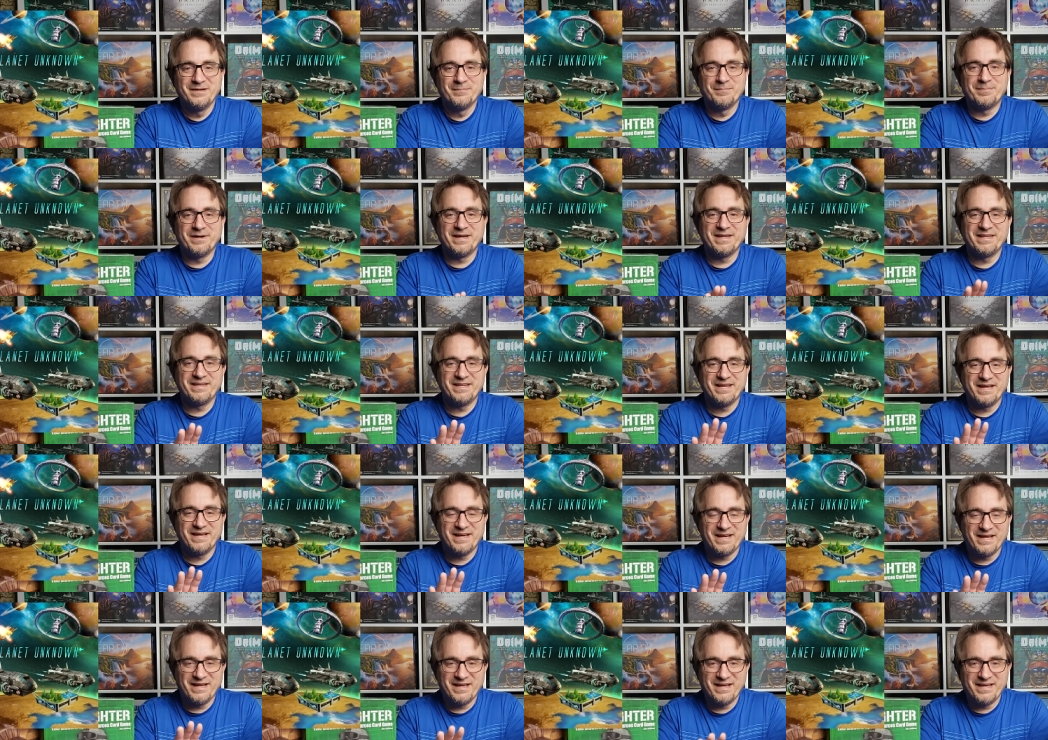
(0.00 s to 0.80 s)
but
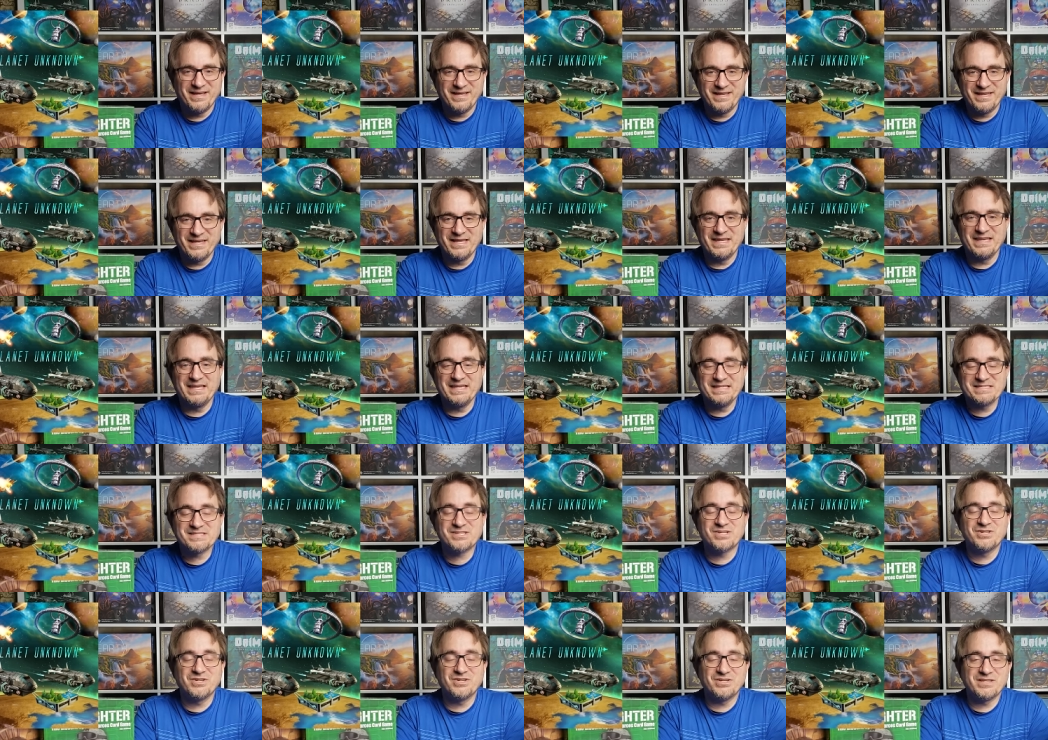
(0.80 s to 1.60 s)
it
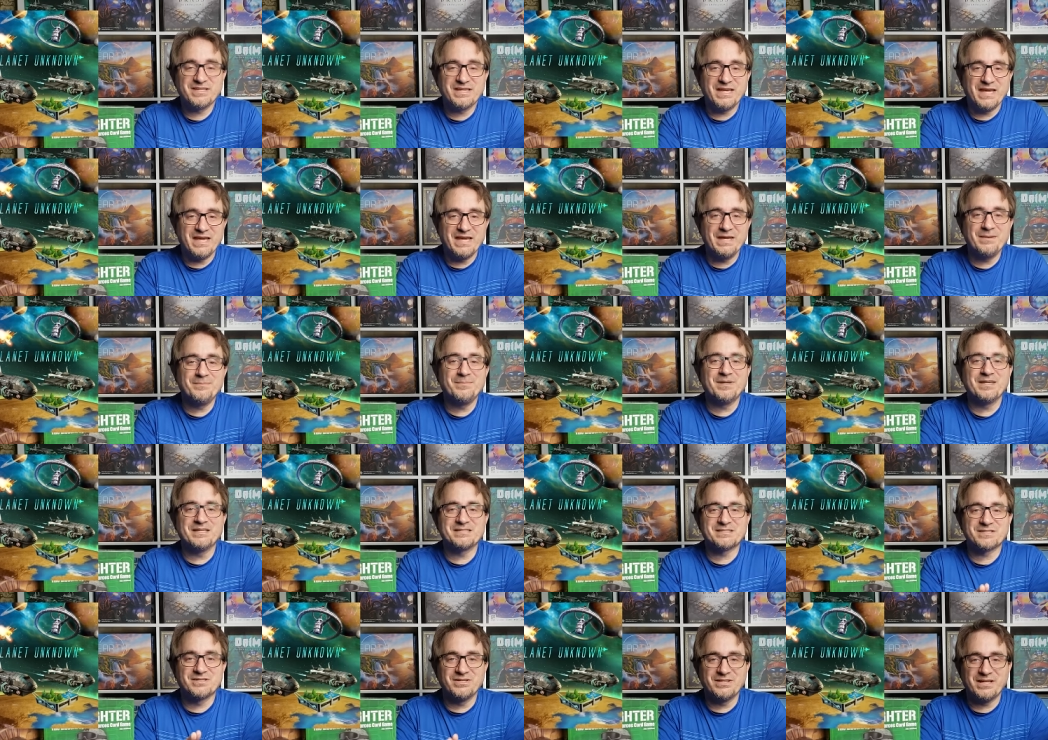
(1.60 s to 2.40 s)
is a good game.
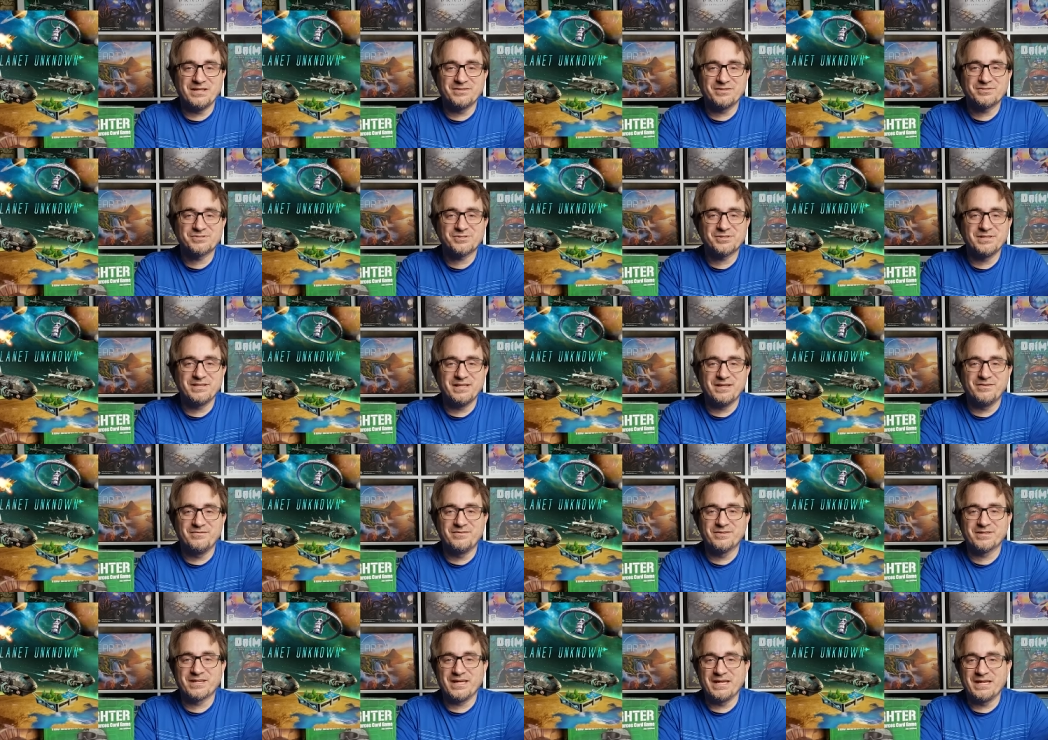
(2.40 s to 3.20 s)
It's a good entry
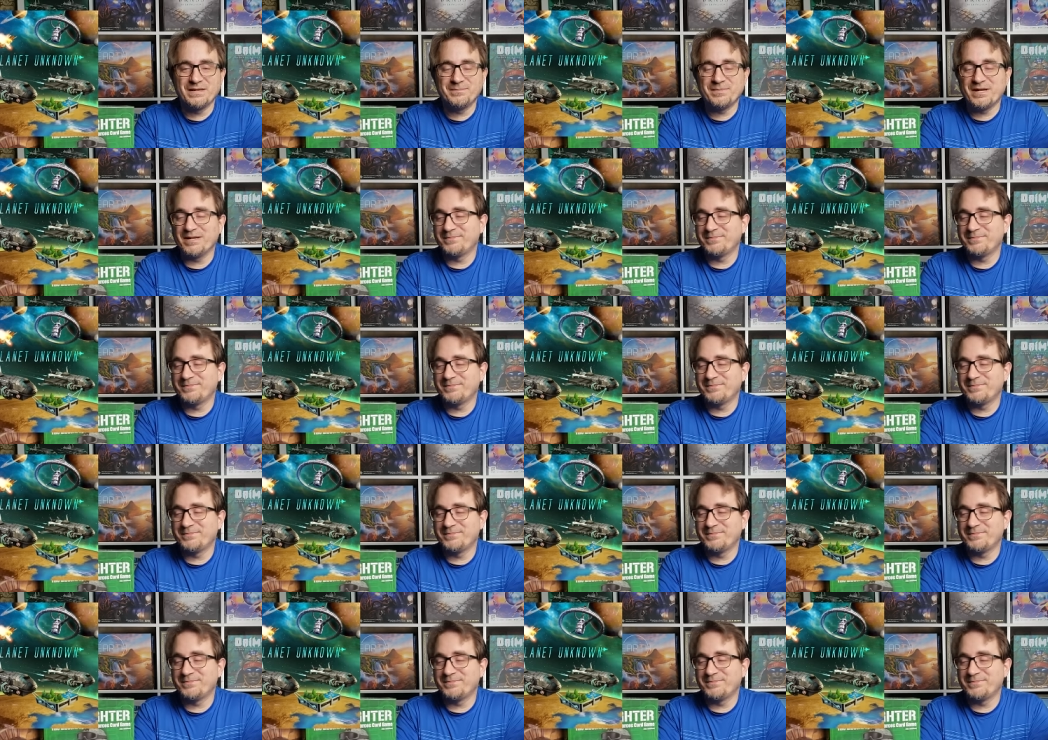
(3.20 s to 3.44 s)
level game.